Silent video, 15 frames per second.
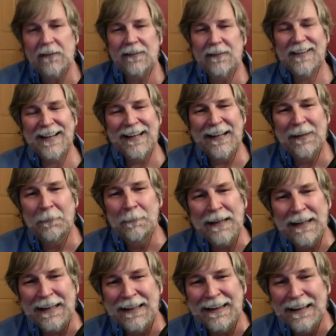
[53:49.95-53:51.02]
And tell
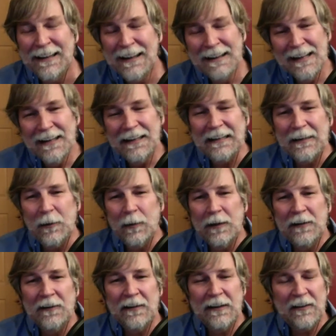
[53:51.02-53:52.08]
me,
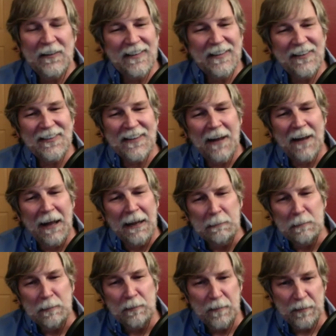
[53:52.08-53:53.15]
at least this
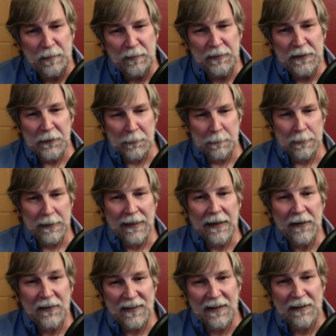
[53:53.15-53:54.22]
time you're
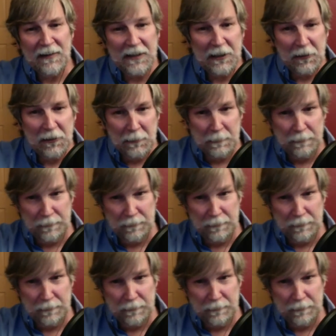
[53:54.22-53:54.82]
placed into your